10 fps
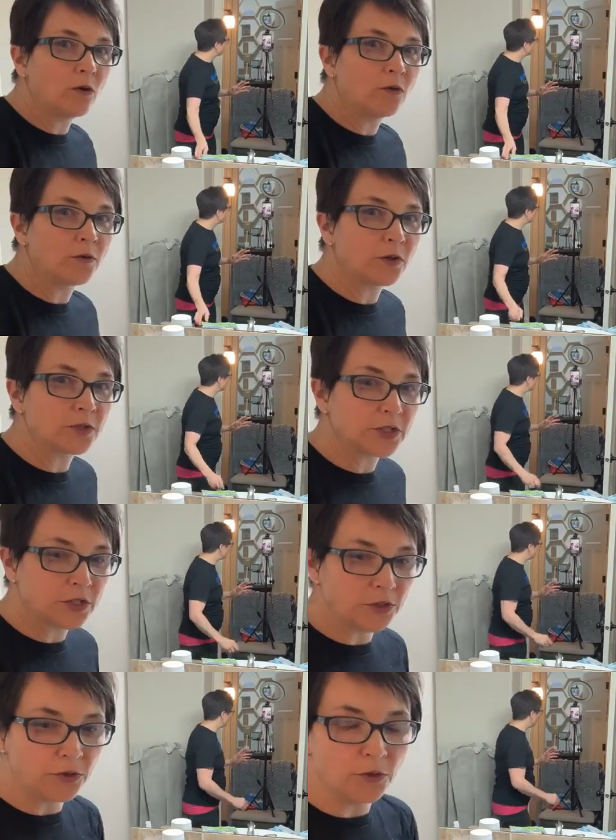over
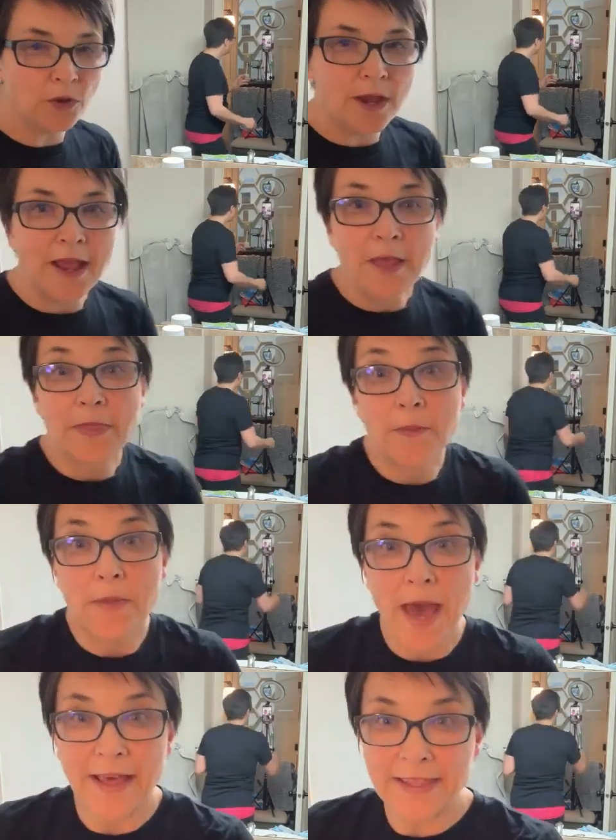to the
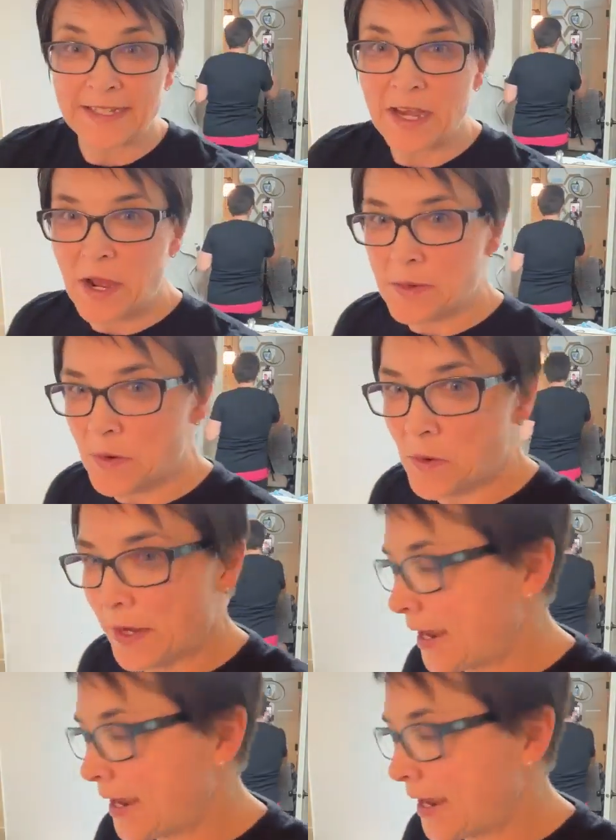bathtub,